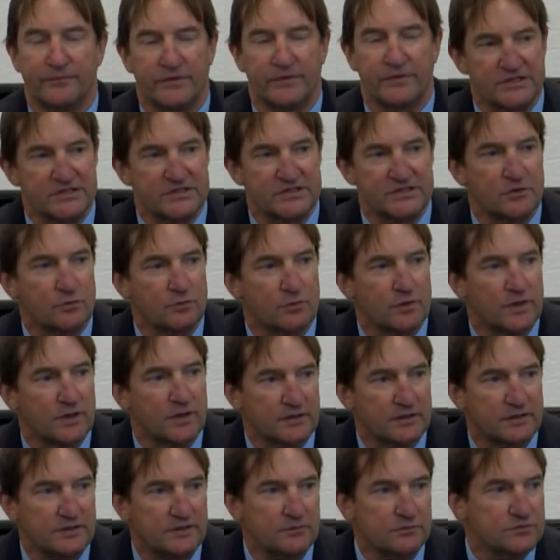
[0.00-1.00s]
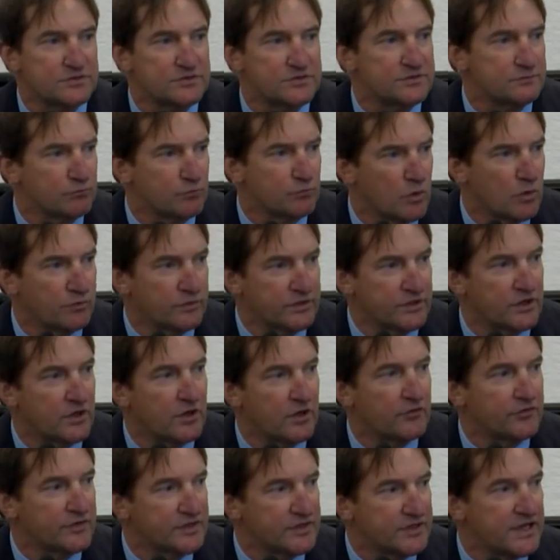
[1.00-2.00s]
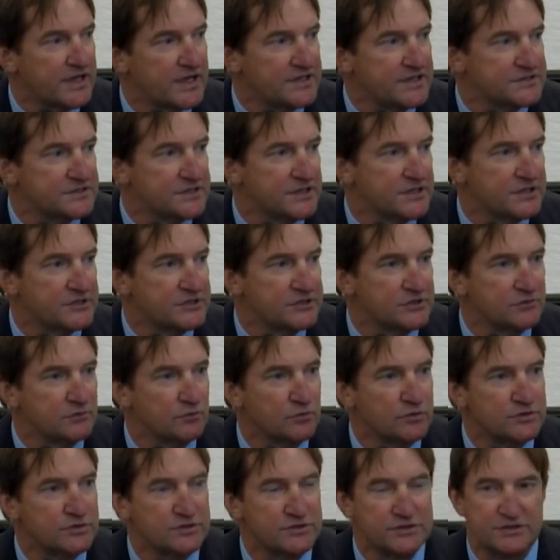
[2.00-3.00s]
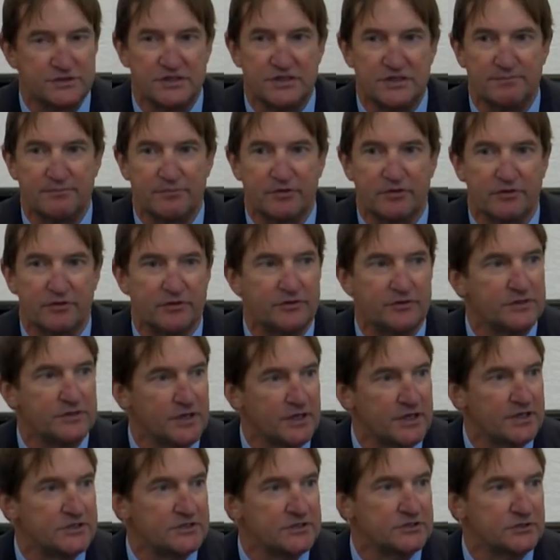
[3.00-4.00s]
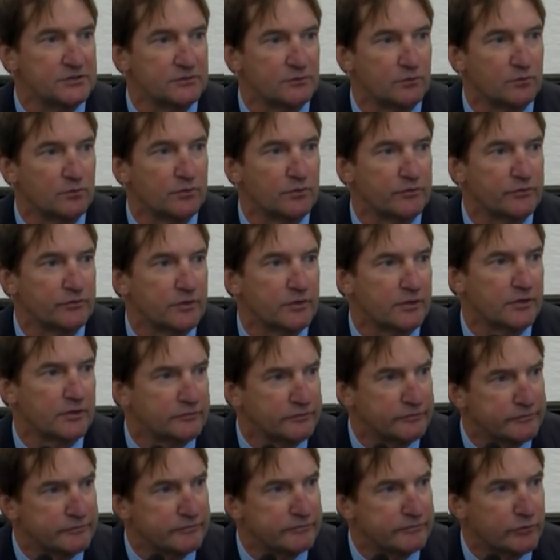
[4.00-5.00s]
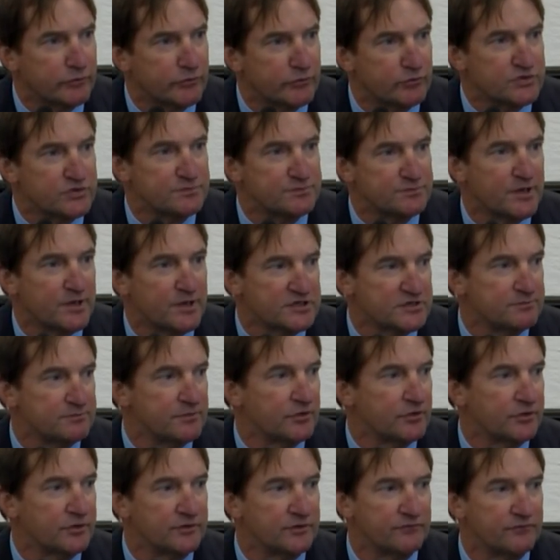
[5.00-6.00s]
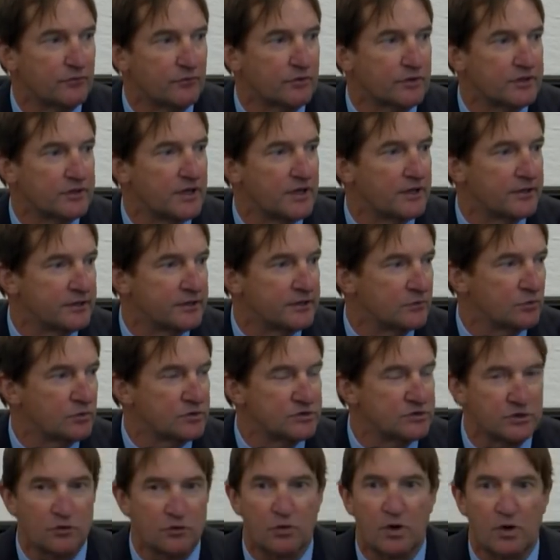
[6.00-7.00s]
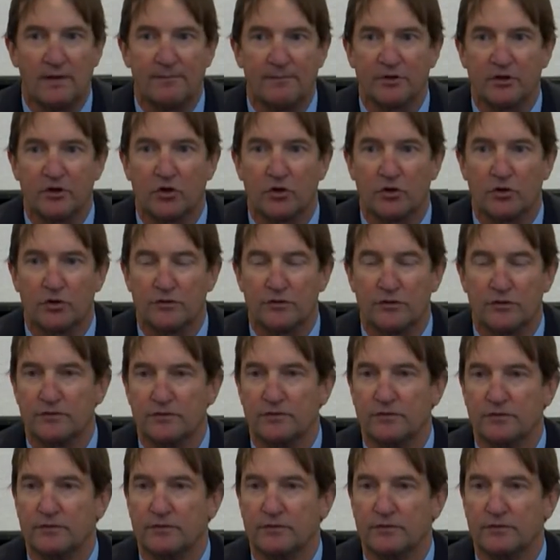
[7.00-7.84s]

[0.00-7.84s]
That's correct. He was what we call the case agent, which is typically the agent with, uh, with responsibility for a county in which a crime occurs.